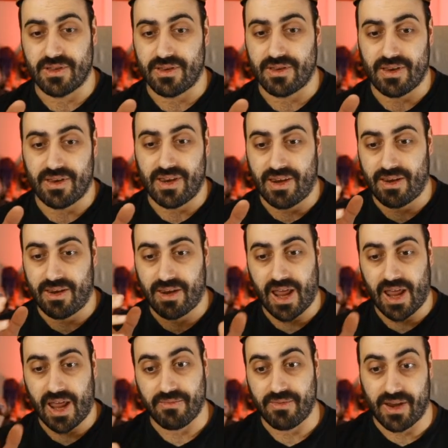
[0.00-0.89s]

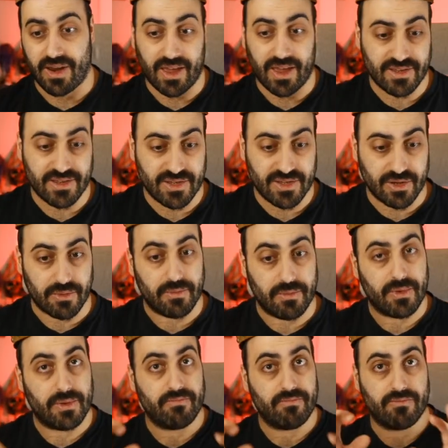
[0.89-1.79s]
lifelike. So
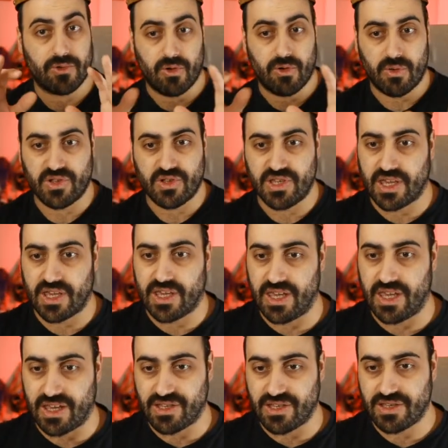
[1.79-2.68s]
go and check
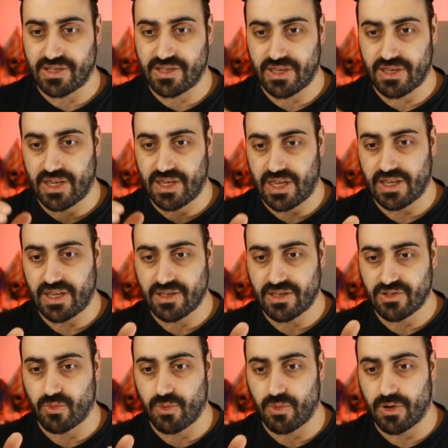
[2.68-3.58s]
his
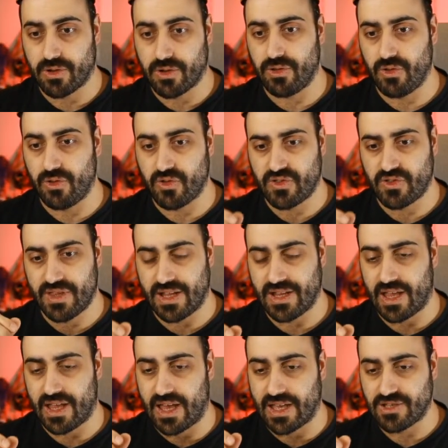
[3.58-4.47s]
work. Use
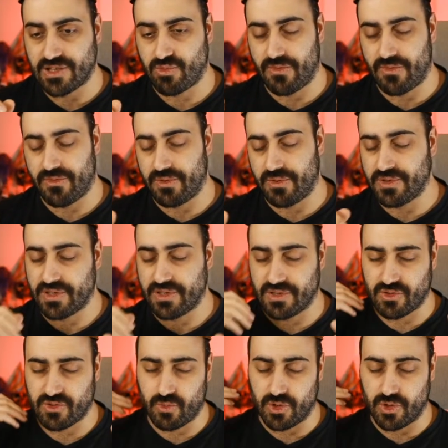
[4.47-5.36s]
that as reference
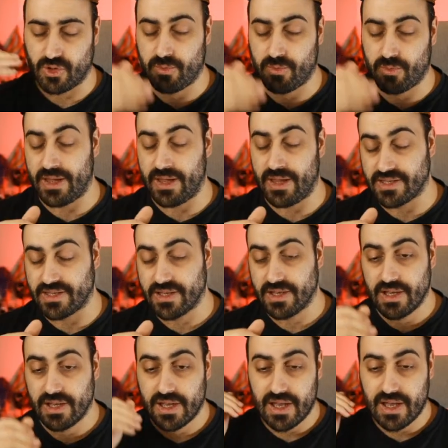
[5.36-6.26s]
as where to place
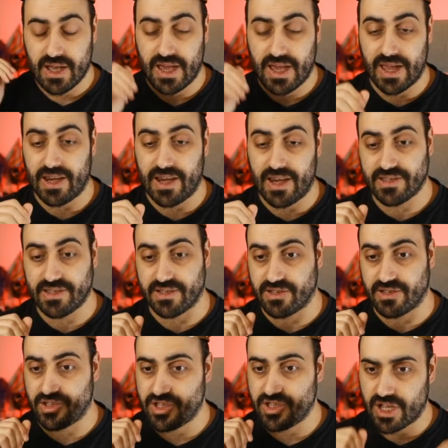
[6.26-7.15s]
highlights
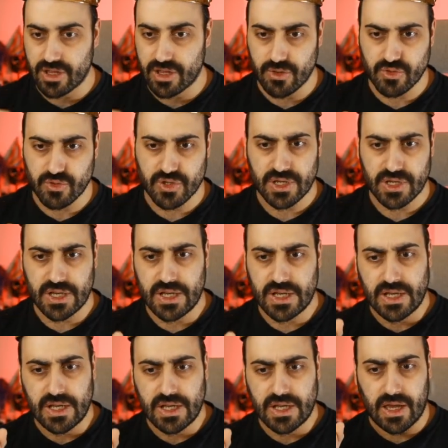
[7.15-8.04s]
and shadows
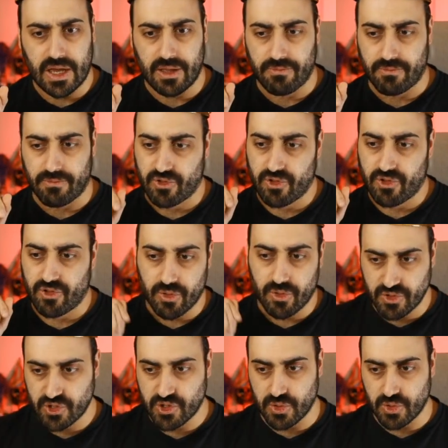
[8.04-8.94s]
and
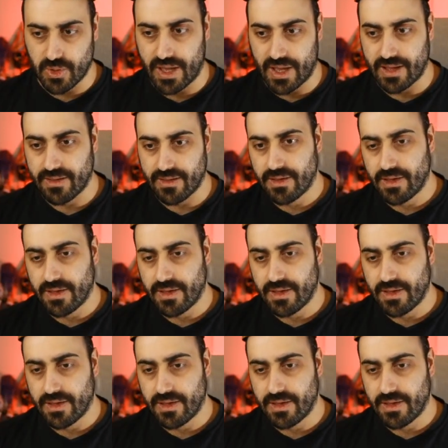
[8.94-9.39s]
tones to add